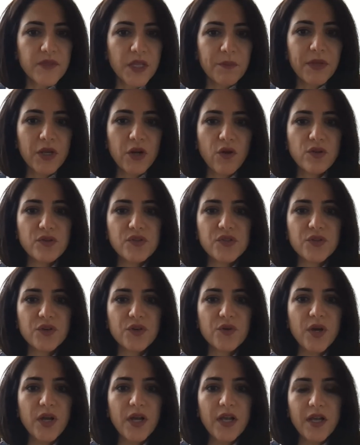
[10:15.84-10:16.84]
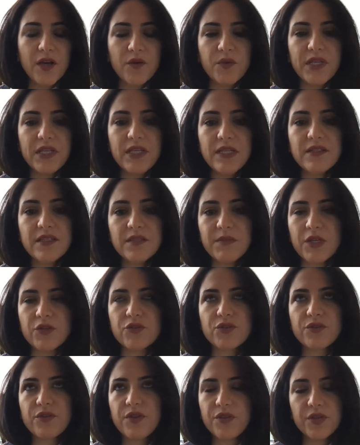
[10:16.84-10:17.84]
But also, we need to make
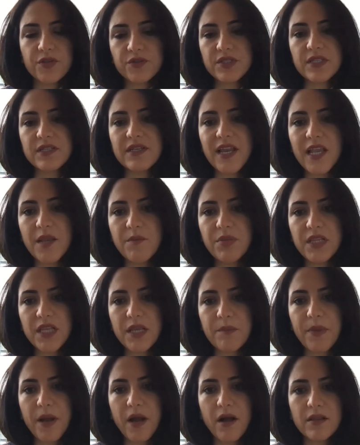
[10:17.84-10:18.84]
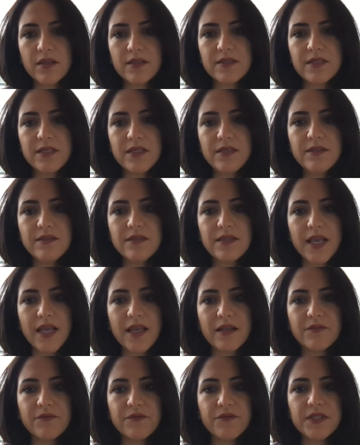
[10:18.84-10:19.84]
sure that there's enabling policies
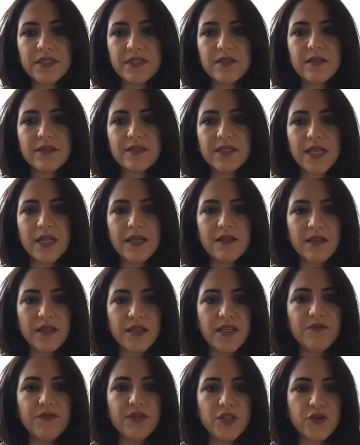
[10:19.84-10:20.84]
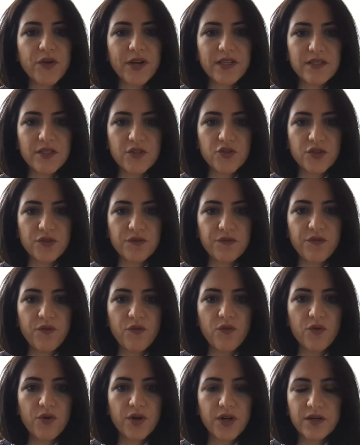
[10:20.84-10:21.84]
that facilitate EV transition
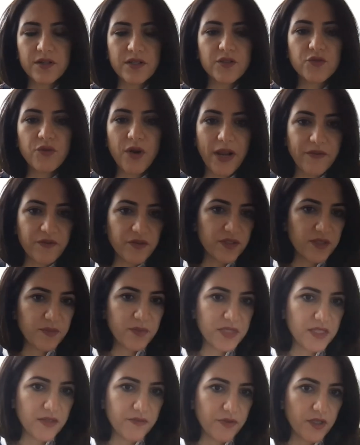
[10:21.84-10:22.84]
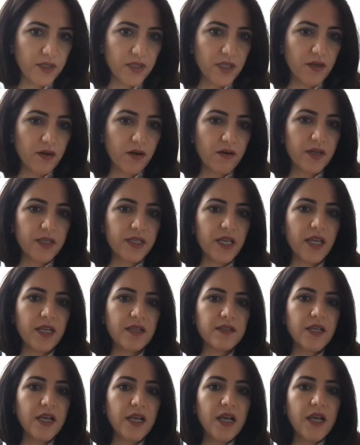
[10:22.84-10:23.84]
for drivers, specifically in our
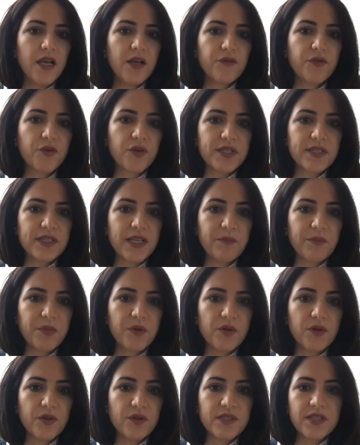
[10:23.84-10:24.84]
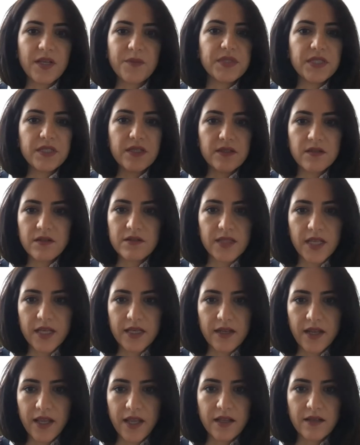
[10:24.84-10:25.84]
case. For example, subsidies on
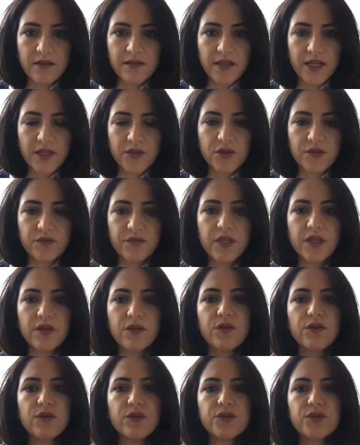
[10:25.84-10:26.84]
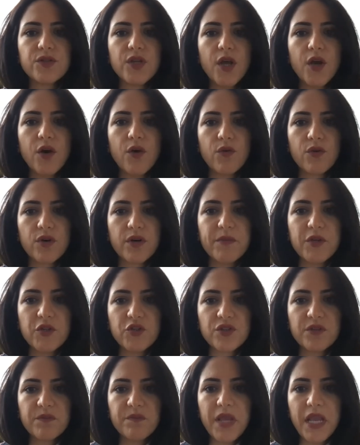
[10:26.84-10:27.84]
secondhand electric vehicles or
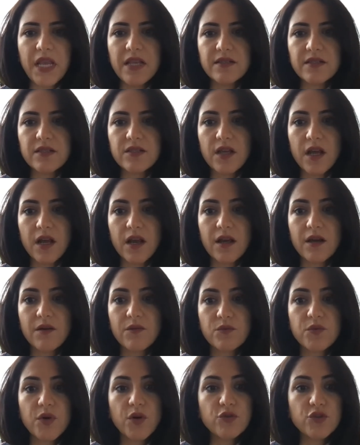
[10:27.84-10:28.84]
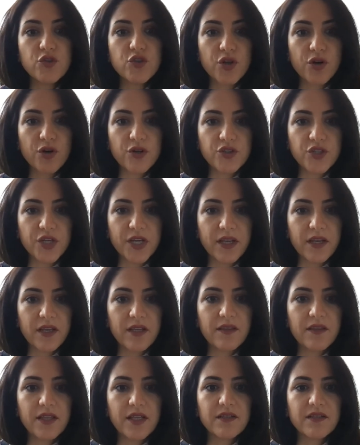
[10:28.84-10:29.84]
emission-based road
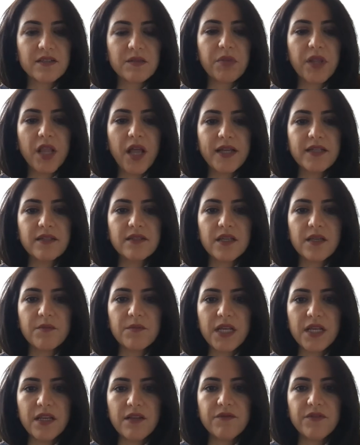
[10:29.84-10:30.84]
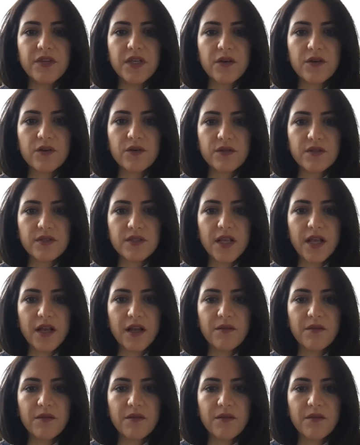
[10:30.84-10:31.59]
charging that is applied to emitting vehicles.